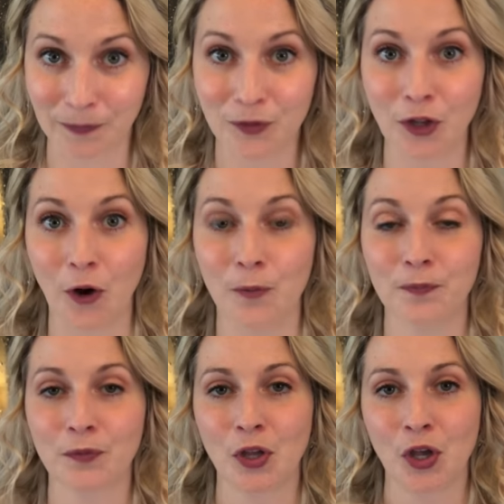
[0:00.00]
So
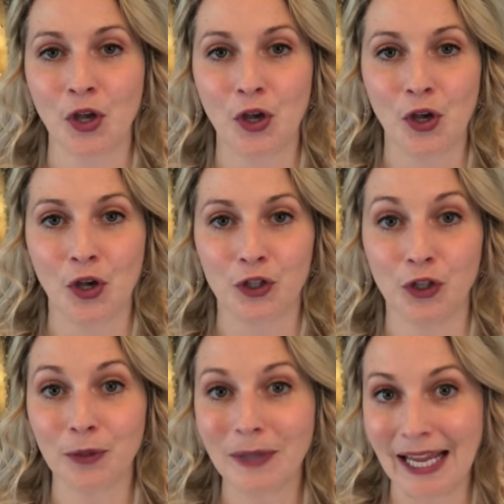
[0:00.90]

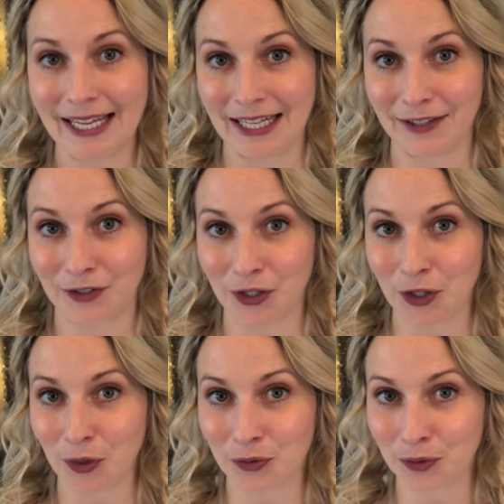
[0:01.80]
your blanket is gonna
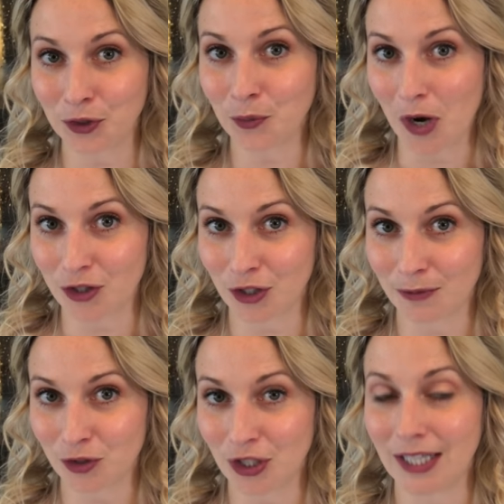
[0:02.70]
go through your washing
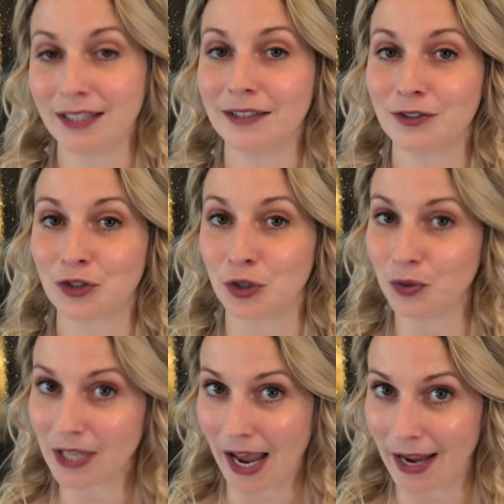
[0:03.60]
machine
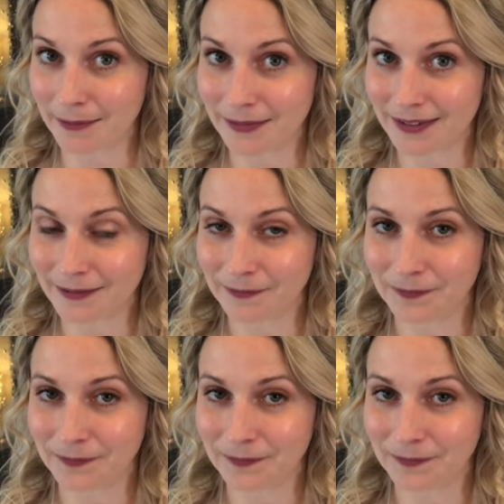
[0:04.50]
two times